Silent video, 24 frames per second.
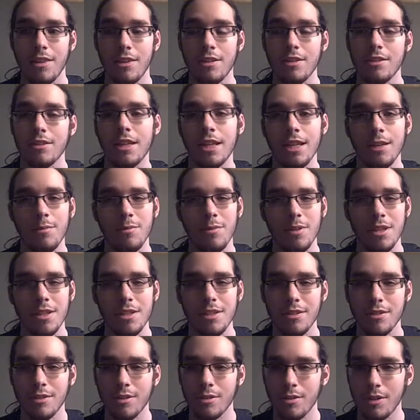this game
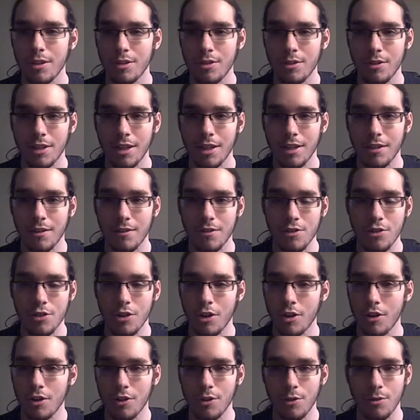isn't going to kind of
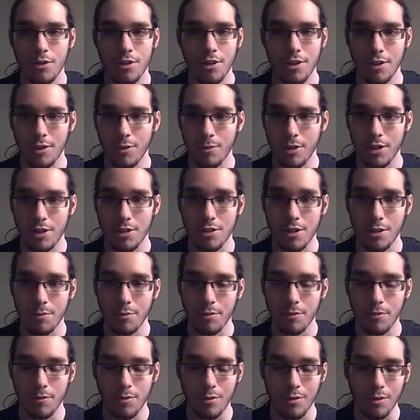jar you in any way,
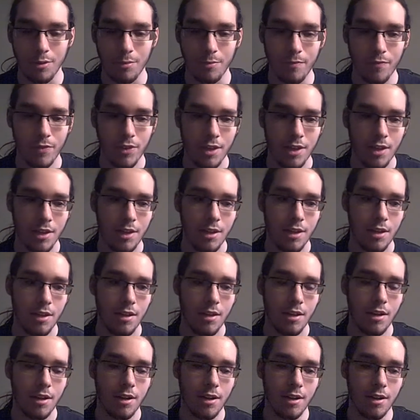shape, or form.
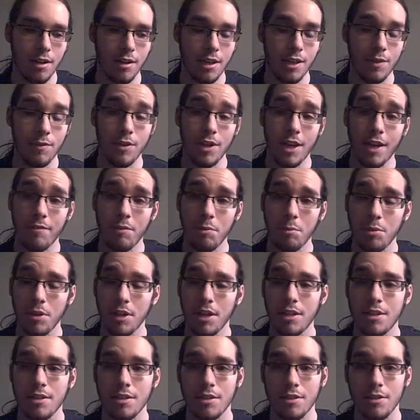If you haven't
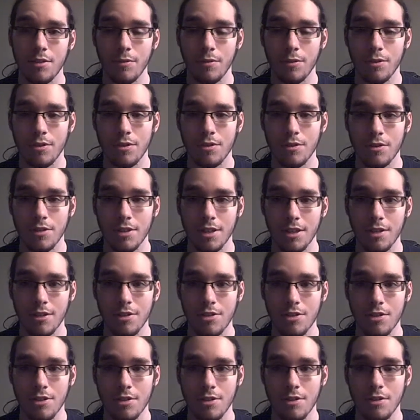played since the 1st or
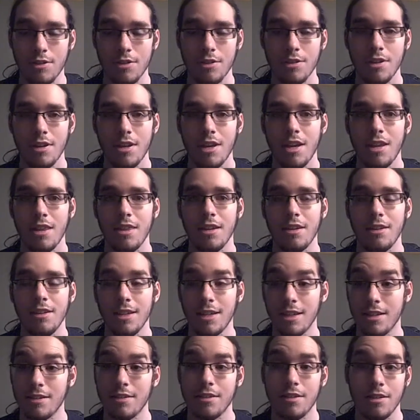2nd gens, then
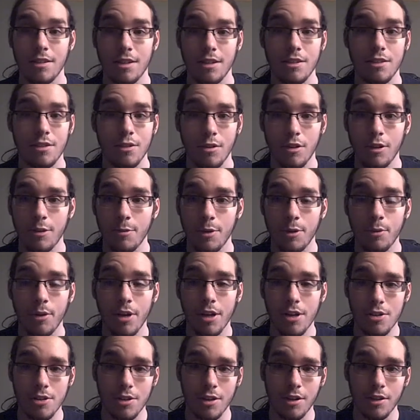yes, it's going to be
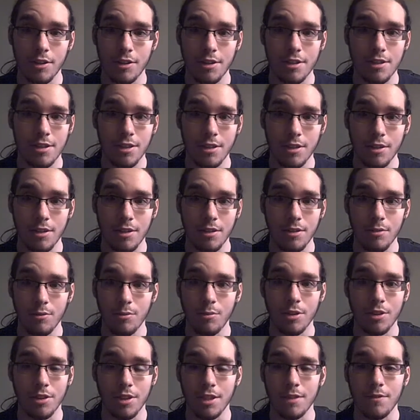quite jarring to see
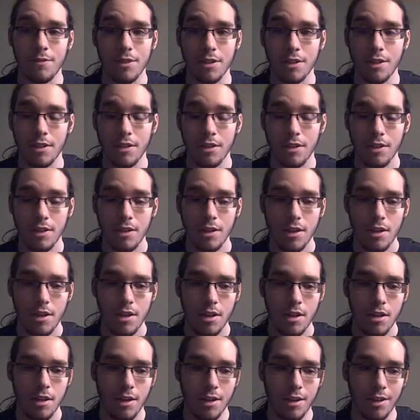what they've done.
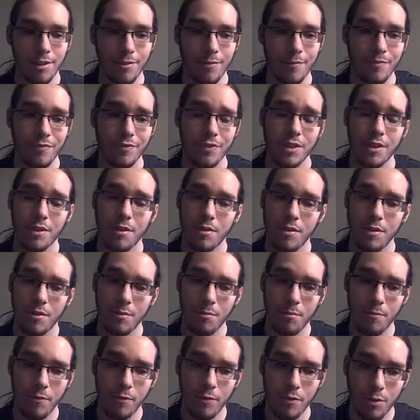
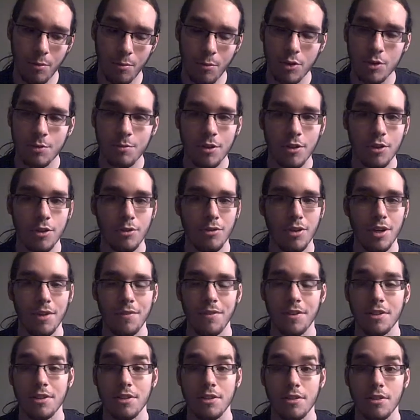For the most part, the
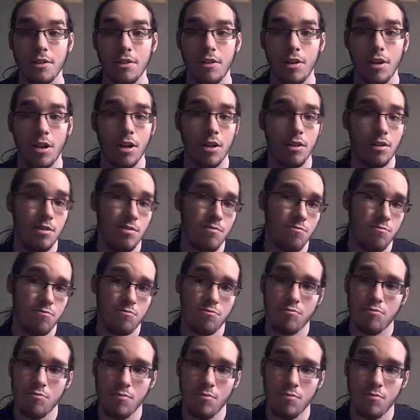graphics are